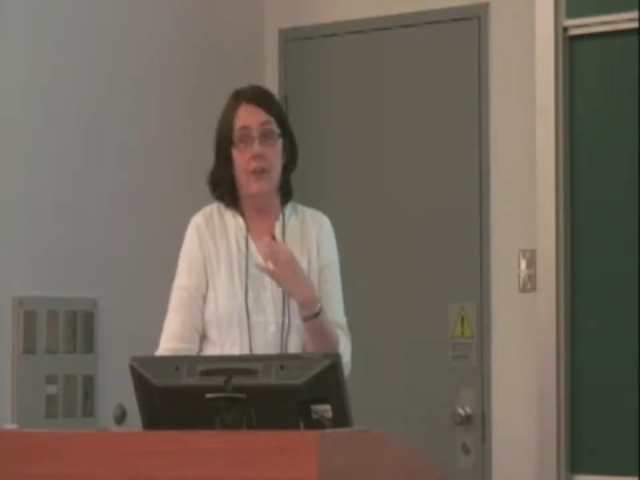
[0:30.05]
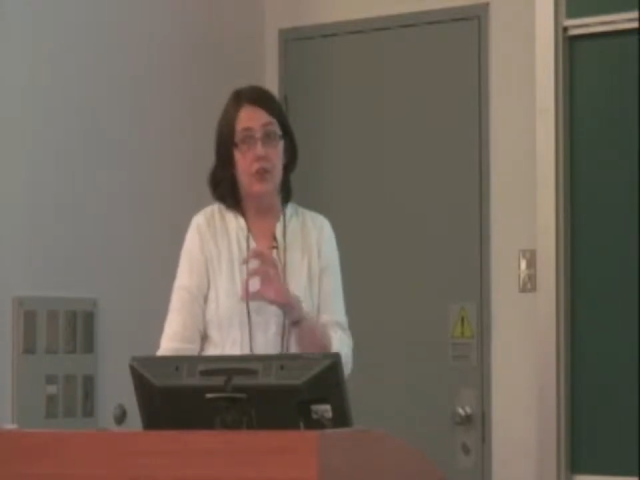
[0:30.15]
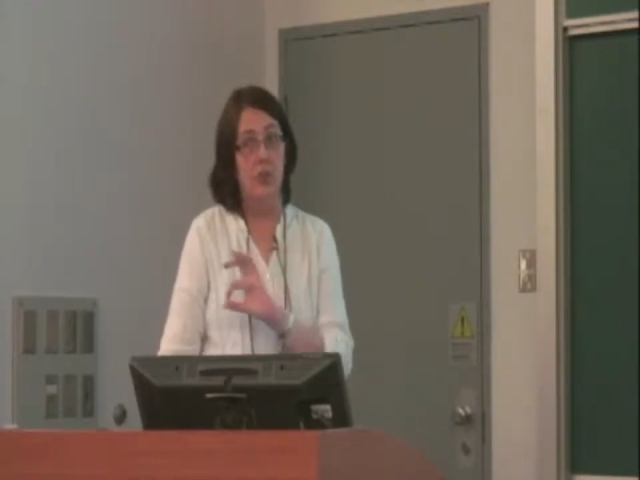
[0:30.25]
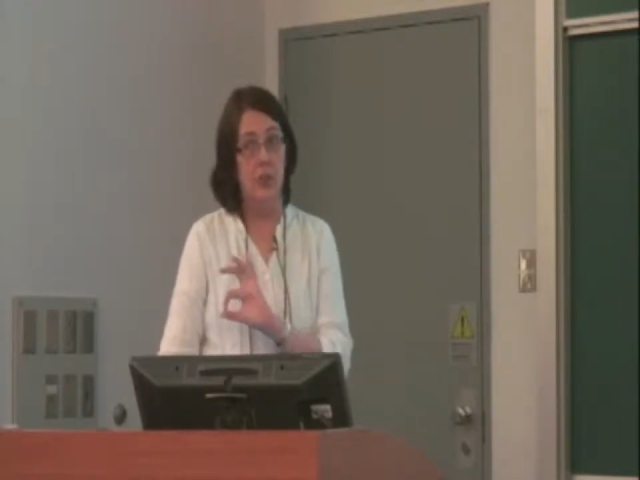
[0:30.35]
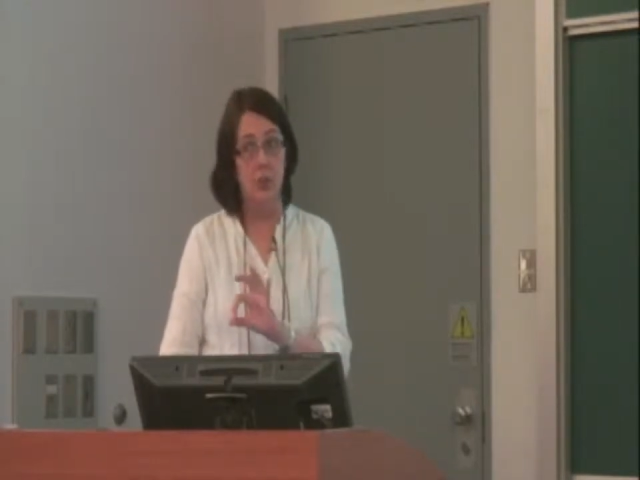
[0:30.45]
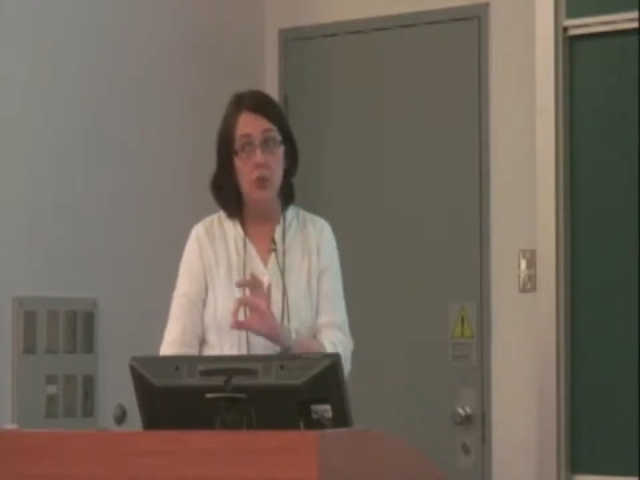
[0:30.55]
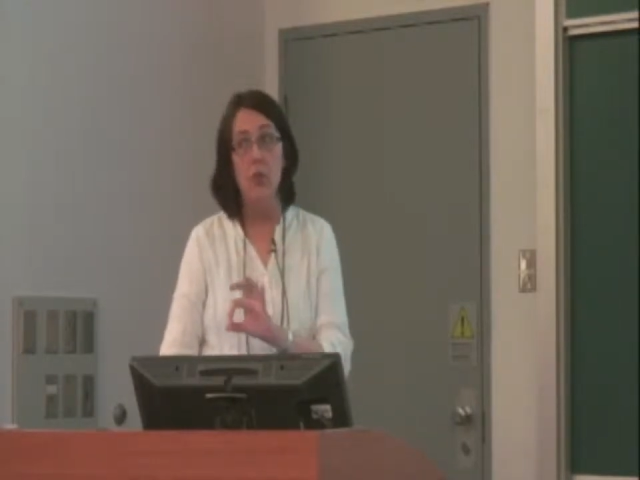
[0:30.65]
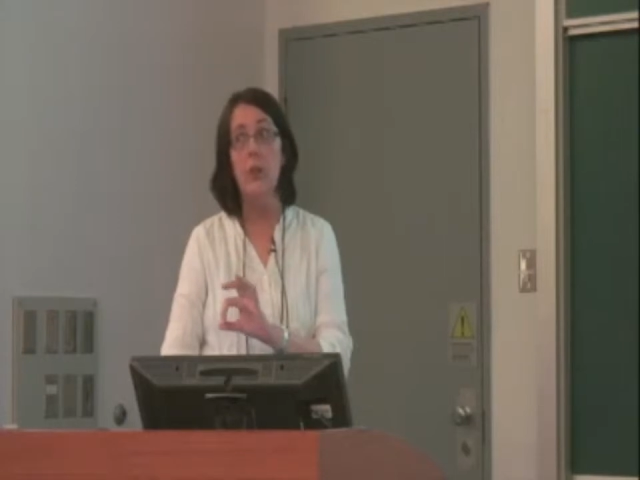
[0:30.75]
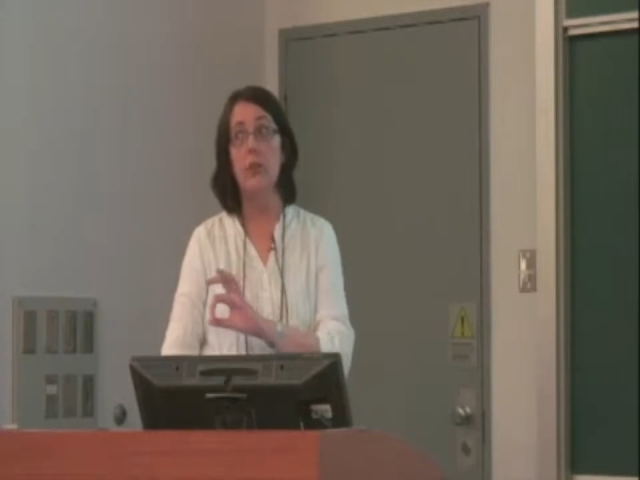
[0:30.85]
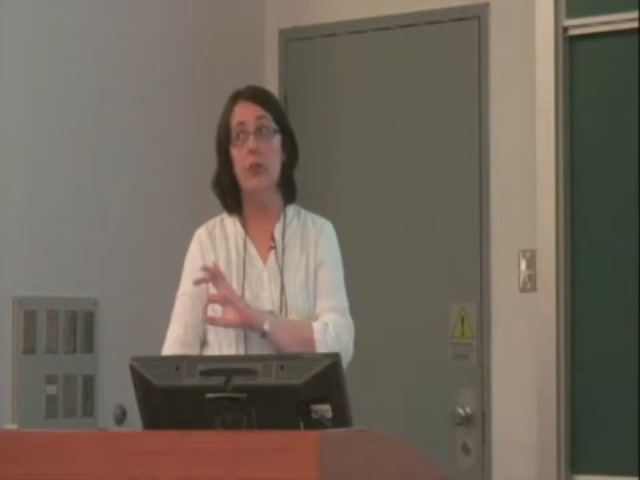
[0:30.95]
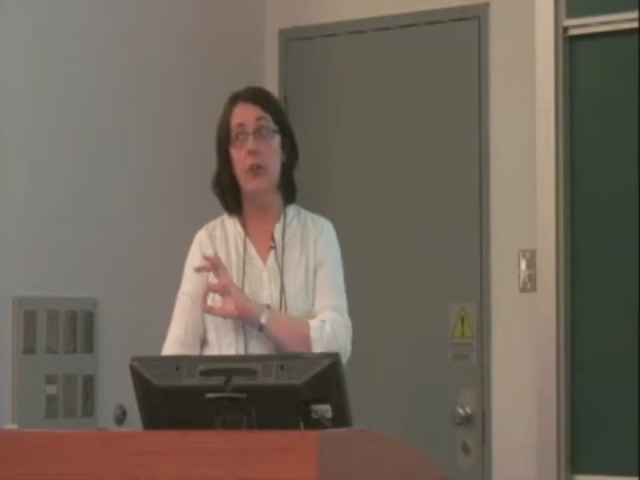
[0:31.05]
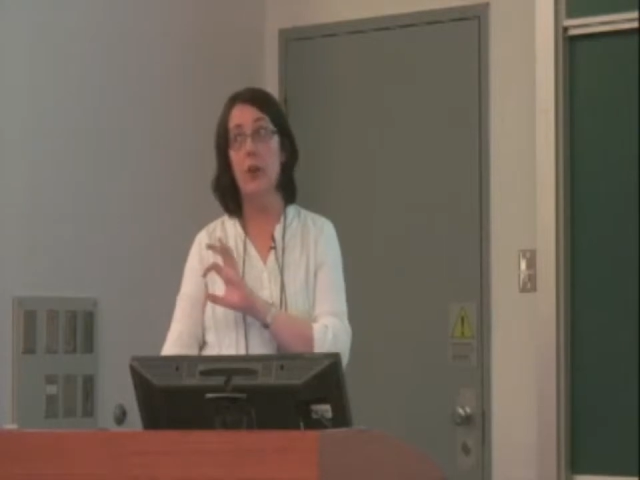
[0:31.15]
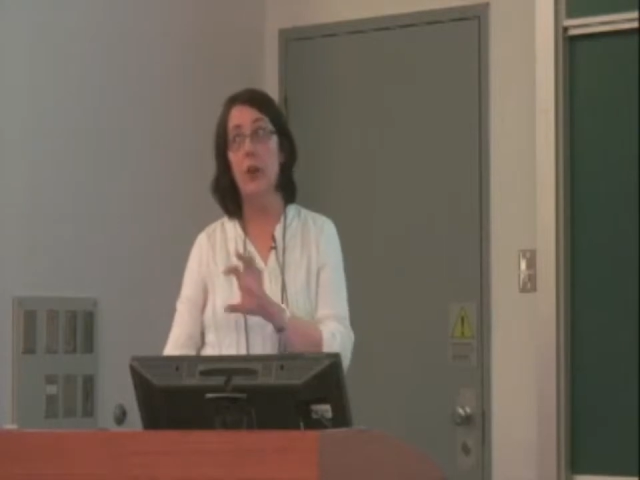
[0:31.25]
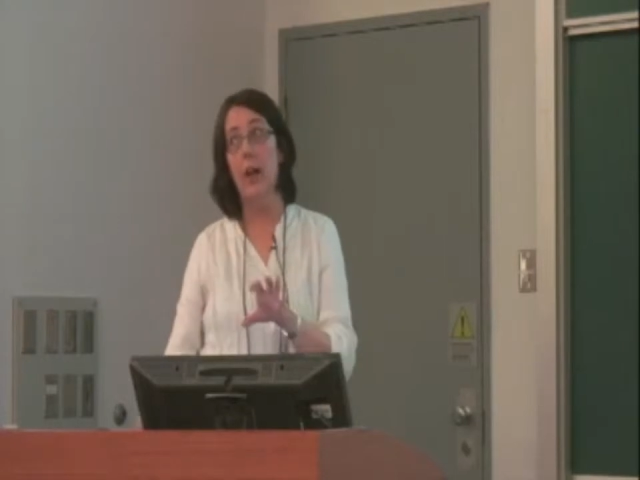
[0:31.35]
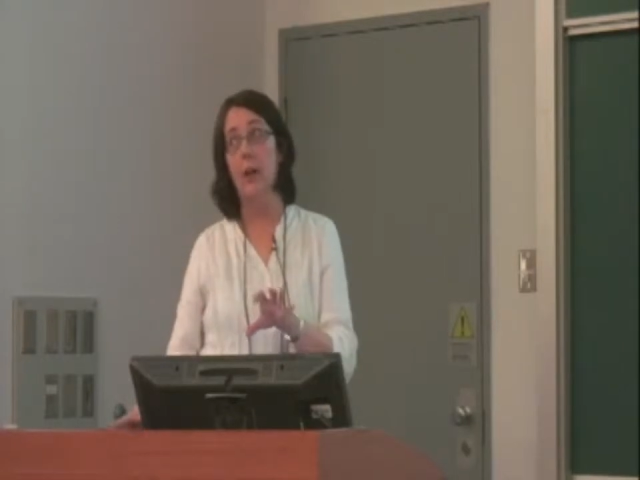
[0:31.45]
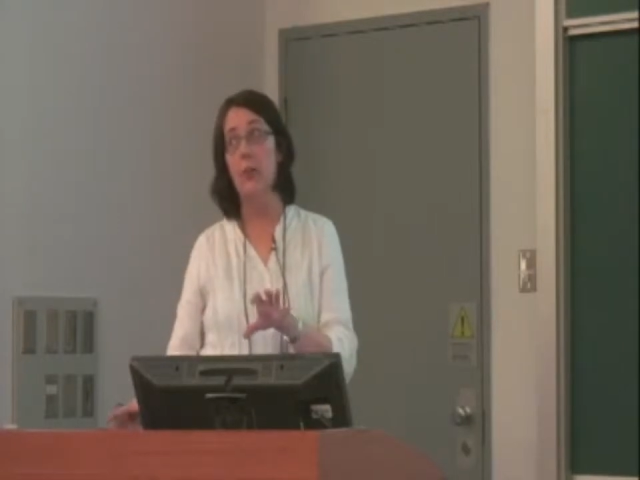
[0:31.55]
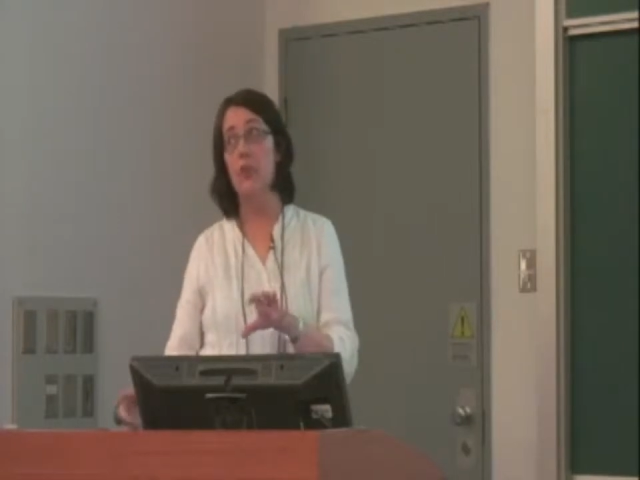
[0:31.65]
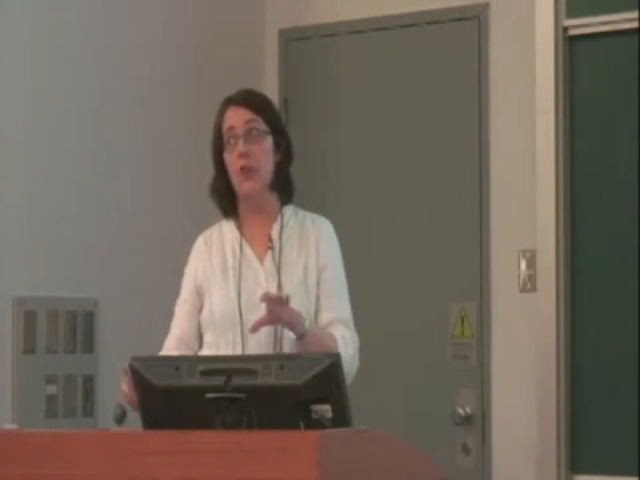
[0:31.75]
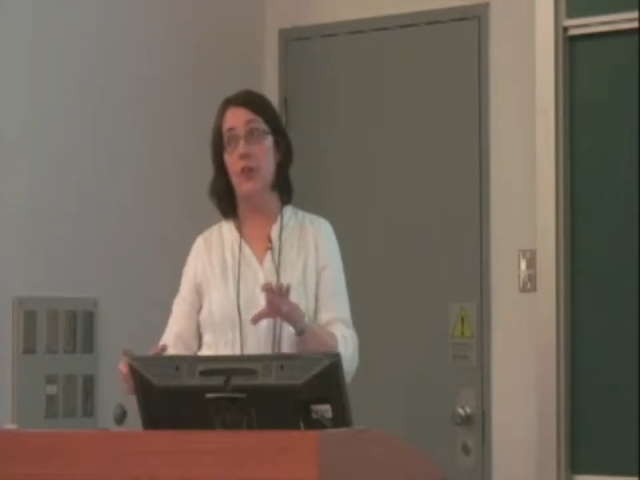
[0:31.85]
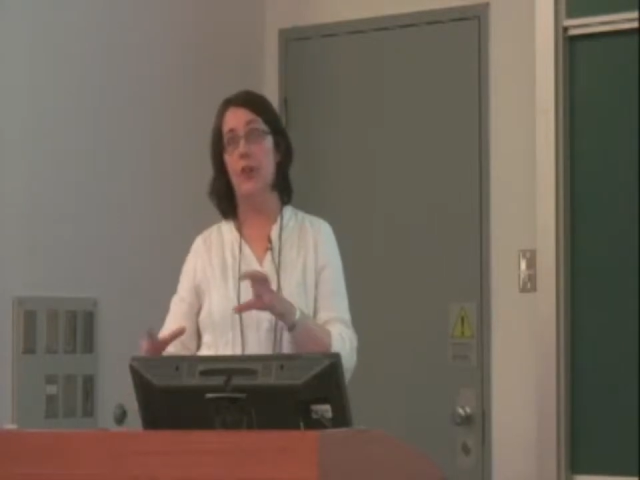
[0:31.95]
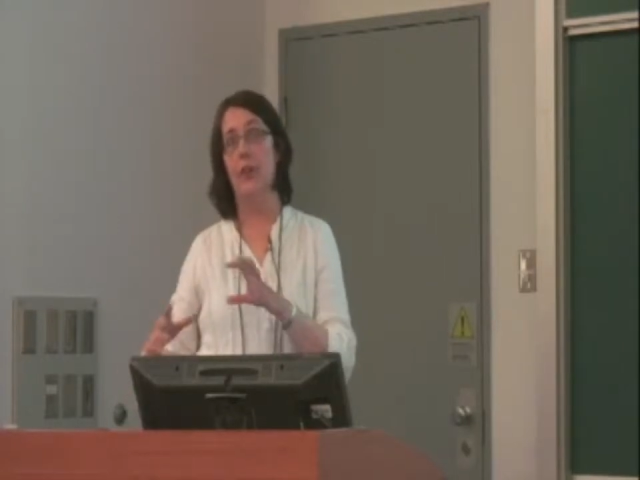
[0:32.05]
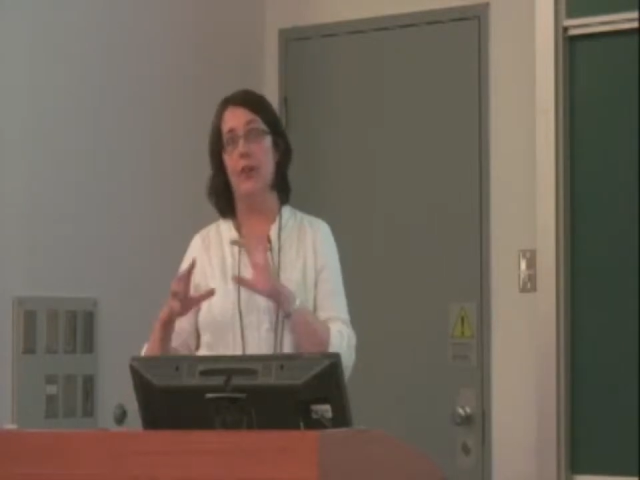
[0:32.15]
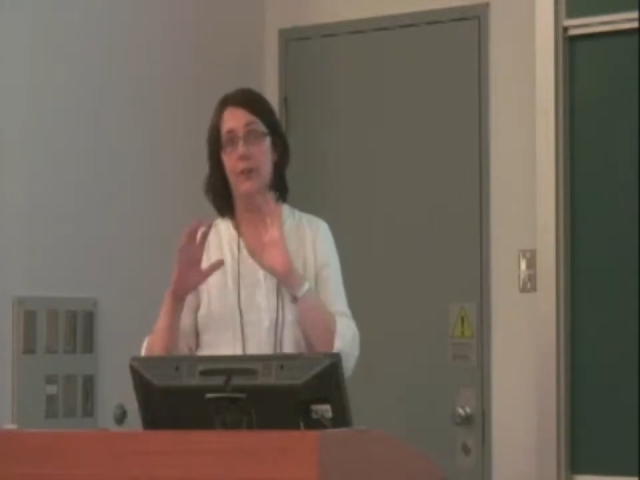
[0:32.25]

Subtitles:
she didn't do it for language learning,